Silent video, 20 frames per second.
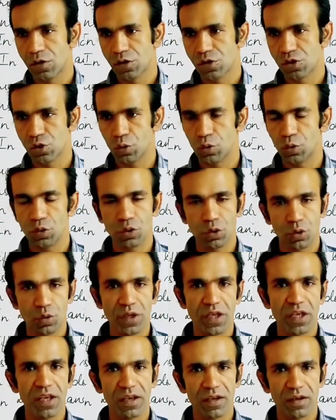So
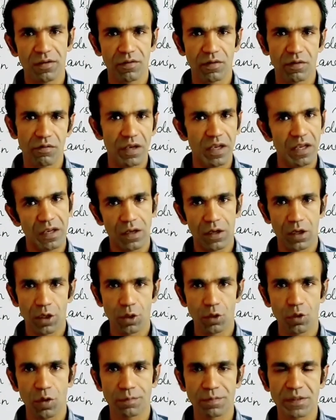today we will
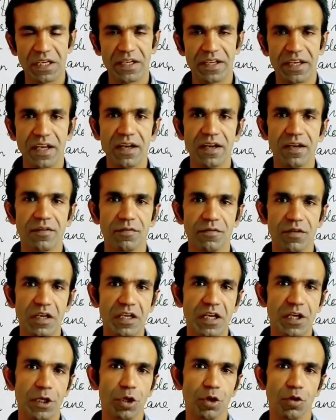do up till here. We
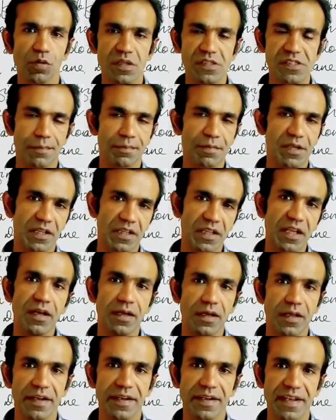will continue the chapter in the
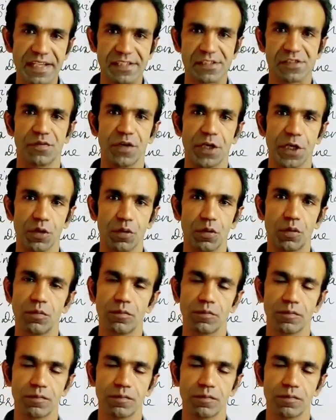next video.